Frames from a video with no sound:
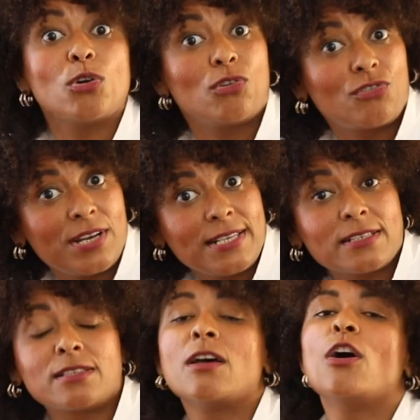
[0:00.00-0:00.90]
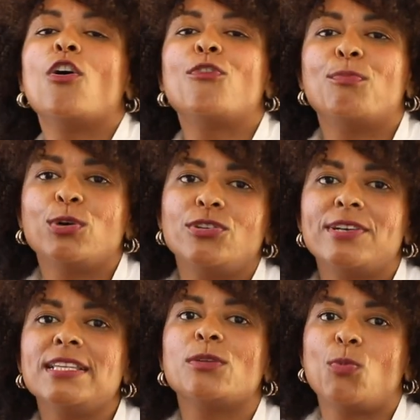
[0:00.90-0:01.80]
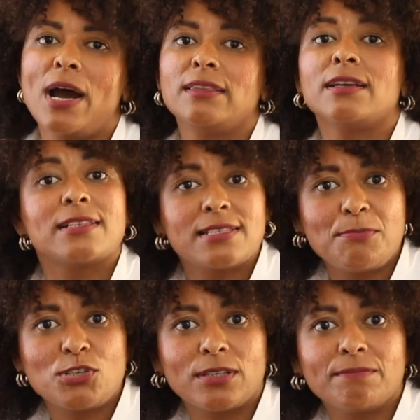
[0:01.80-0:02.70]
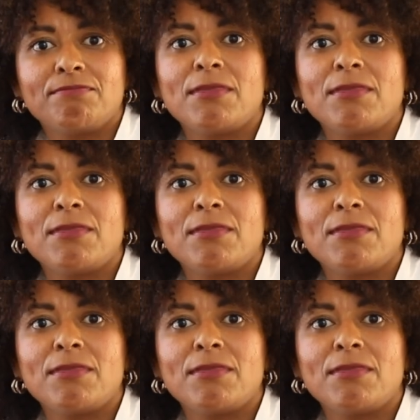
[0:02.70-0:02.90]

or risks of moderate wine consumption,